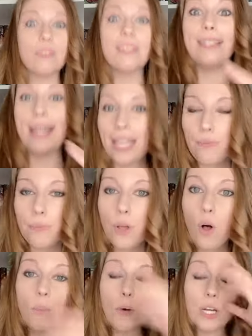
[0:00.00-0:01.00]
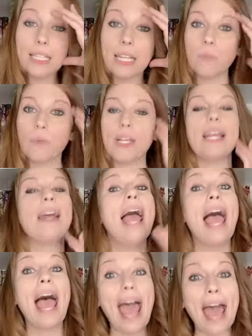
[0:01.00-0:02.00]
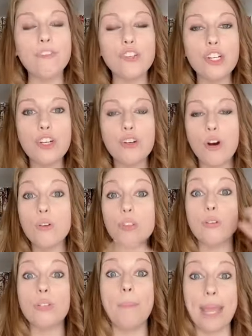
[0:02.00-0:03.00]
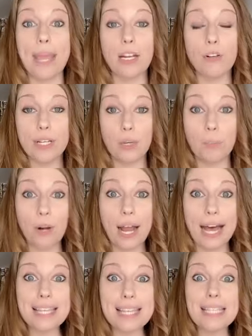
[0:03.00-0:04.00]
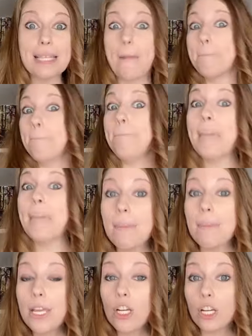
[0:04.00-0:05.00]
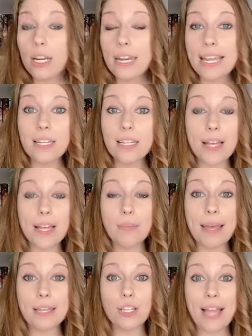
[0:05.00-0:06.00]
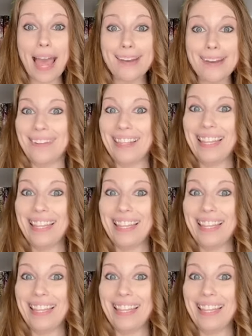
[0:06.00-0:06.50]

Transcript: then give them the whole book and let them read it. After you go through the beta reader process, maybe you're going to need a developmental editor.